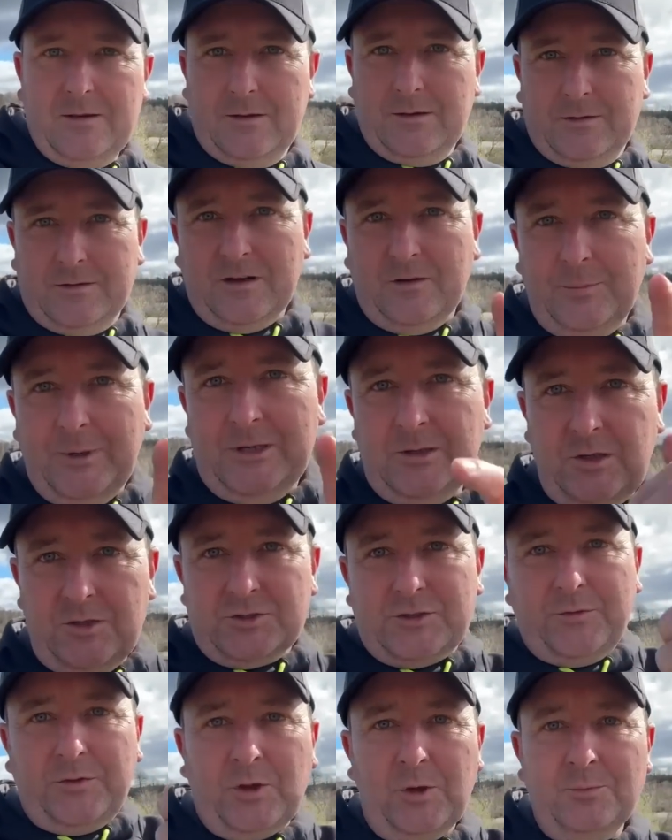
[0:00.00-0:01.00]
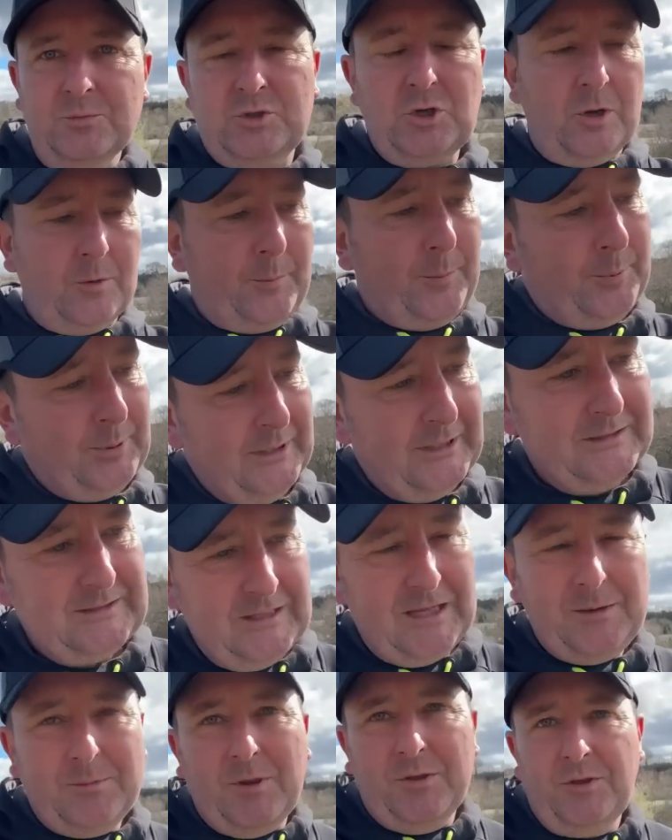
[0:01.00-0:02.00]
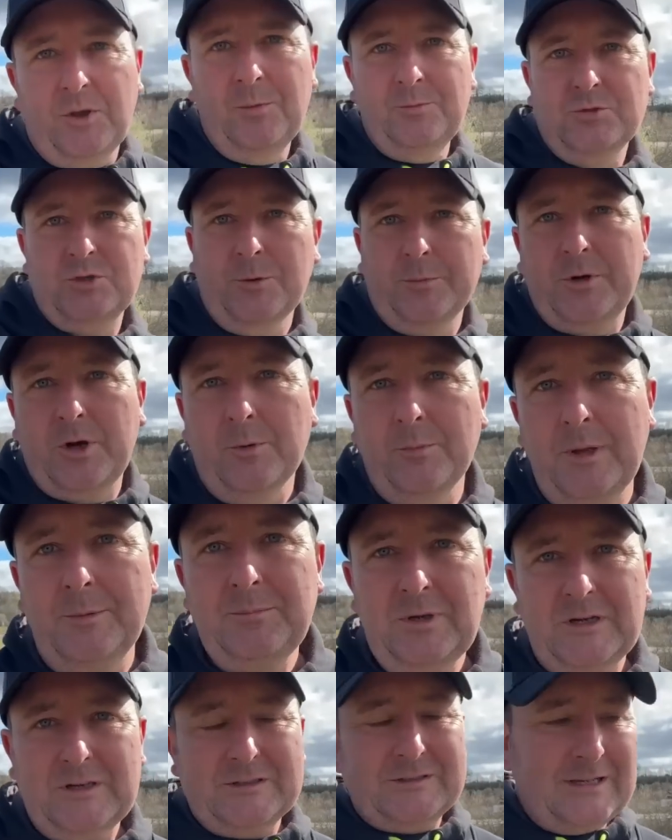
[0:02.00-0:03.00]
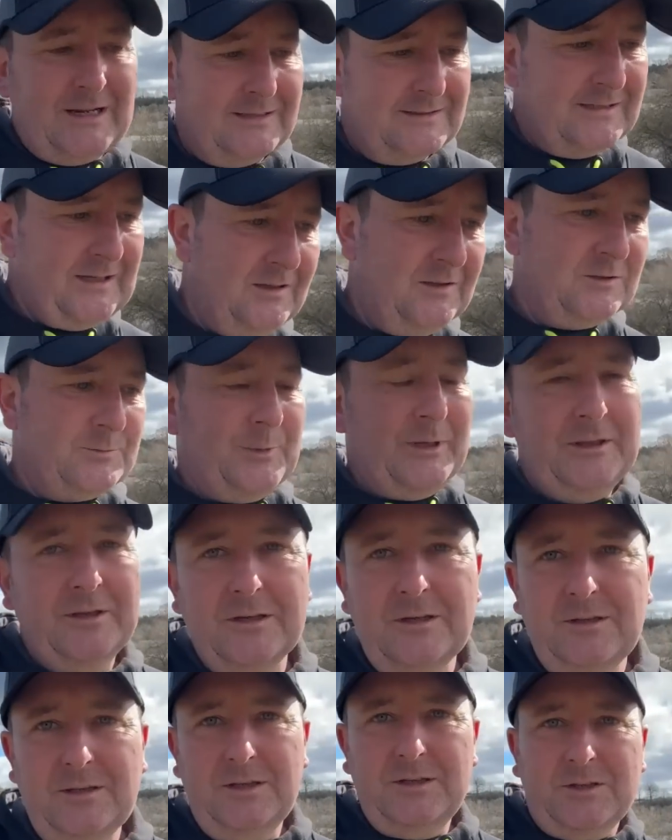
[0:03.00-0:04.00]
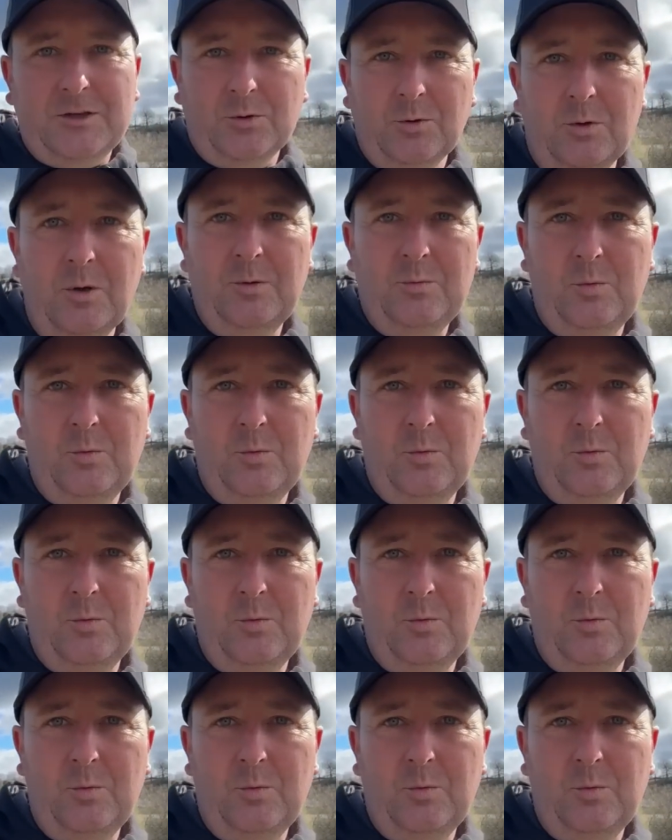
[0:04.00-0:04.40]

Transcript: there have been lots of thumbs up please keep the thumbs up coming because that tells me that you do